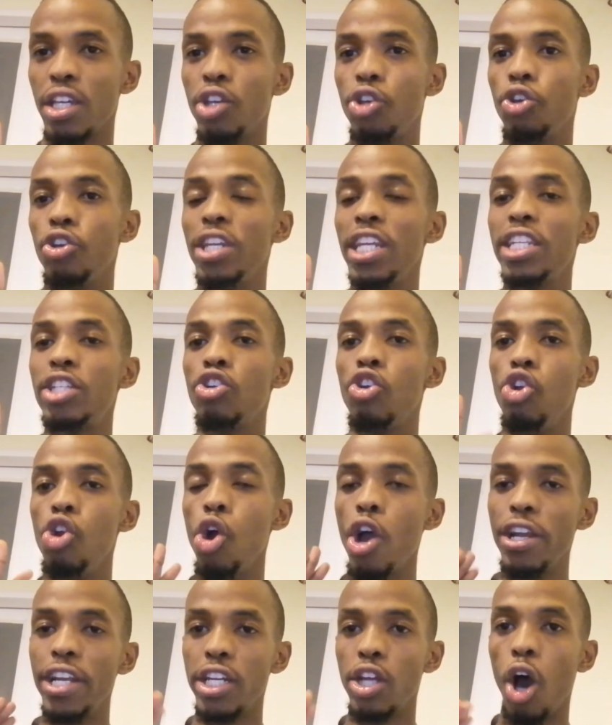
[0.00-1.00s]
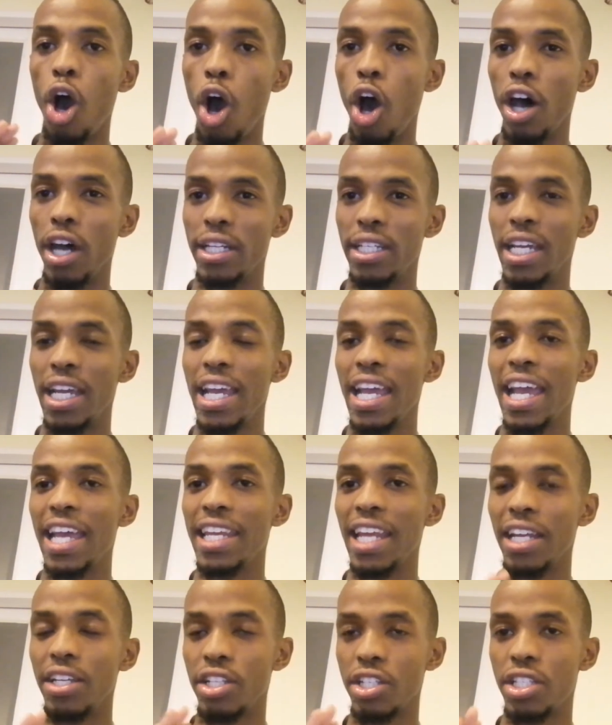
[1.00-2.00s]
You need to learn it hard
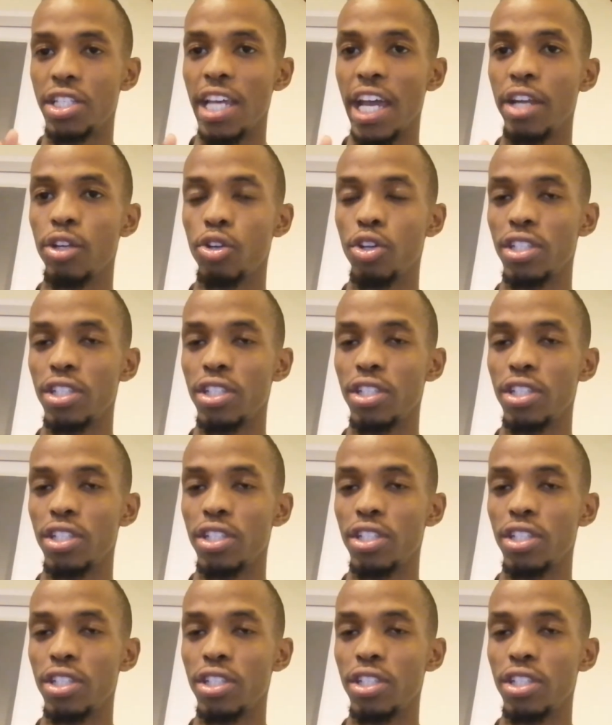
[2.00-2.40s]
and understand,